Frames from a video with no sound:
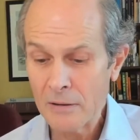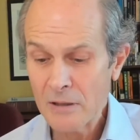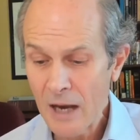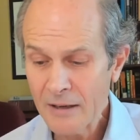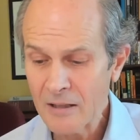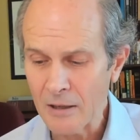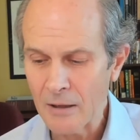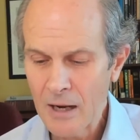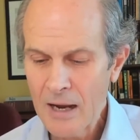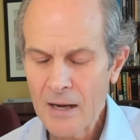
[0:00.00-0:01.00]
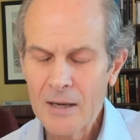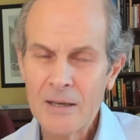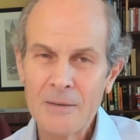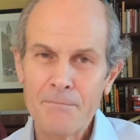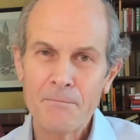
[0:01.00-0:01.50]
cutting it.
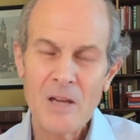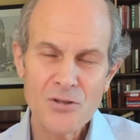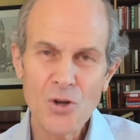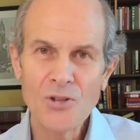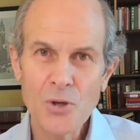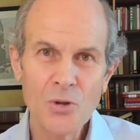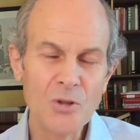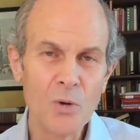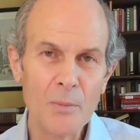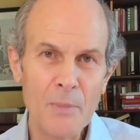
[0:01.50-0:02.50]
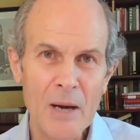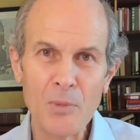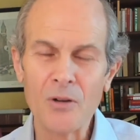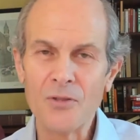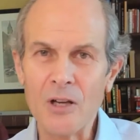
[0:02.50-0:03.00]
It's also good to
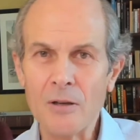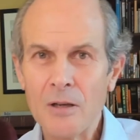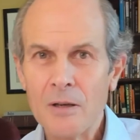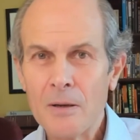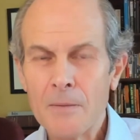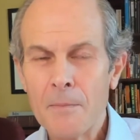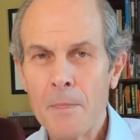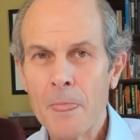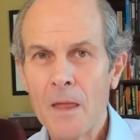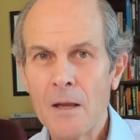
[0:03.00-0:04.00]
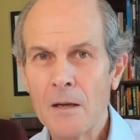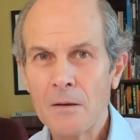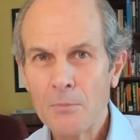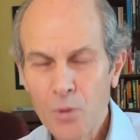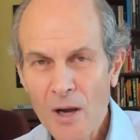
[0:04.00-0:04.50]
remember that
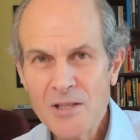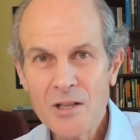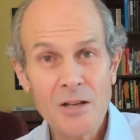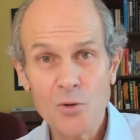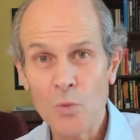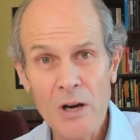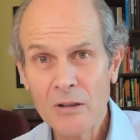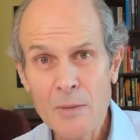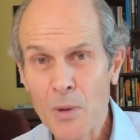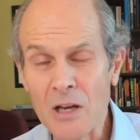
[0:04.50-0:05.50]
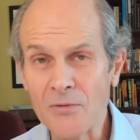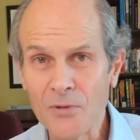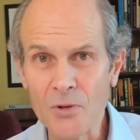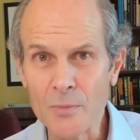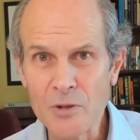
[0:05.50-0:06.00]
price cuts rarely pay
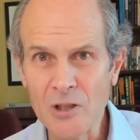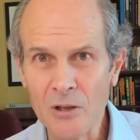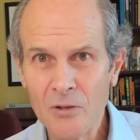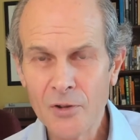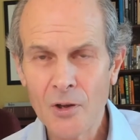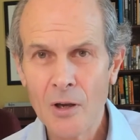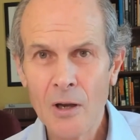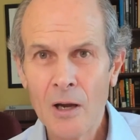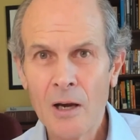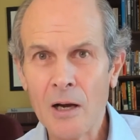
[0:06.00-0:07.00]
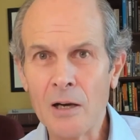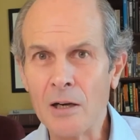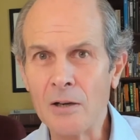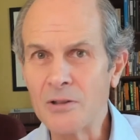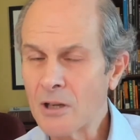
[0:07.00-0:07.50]
for themselves.
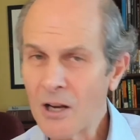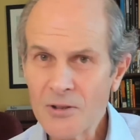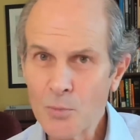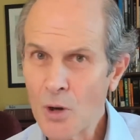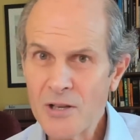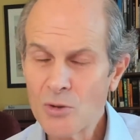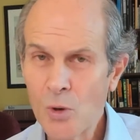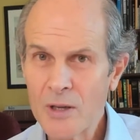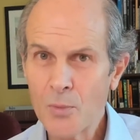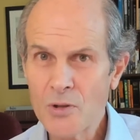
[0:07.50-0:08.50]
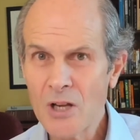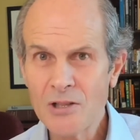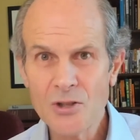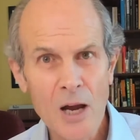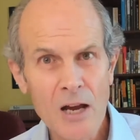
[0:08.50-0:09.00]
You cut the price
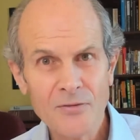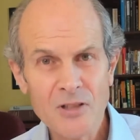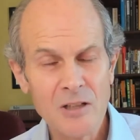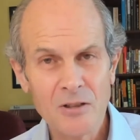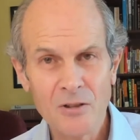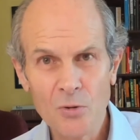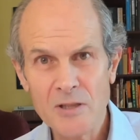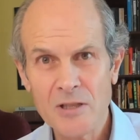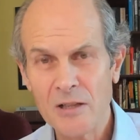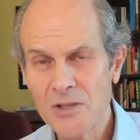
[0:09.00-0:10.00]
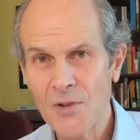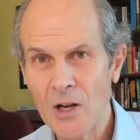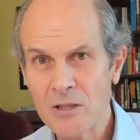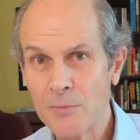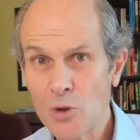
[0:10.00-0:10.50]
20%, you have to increase sales
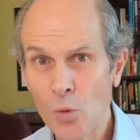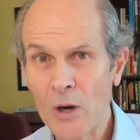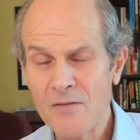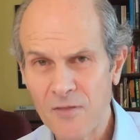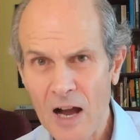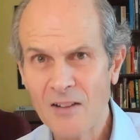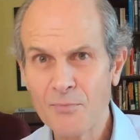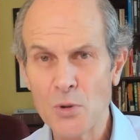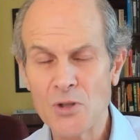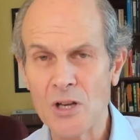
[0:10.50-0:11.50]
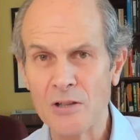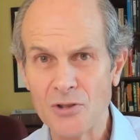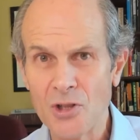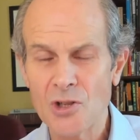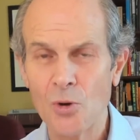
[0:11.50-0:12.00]
volume 25%
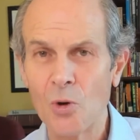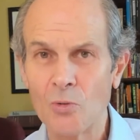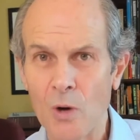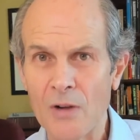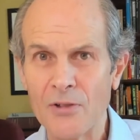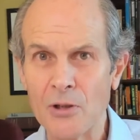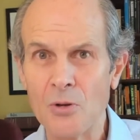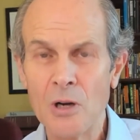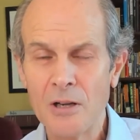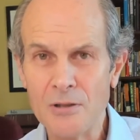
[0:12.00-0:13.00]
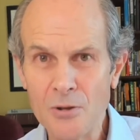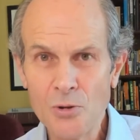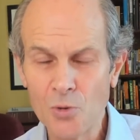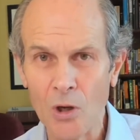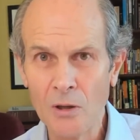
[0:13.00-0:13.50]
just to hold revenue
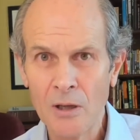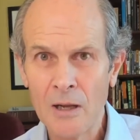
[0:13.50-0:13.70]
neutral.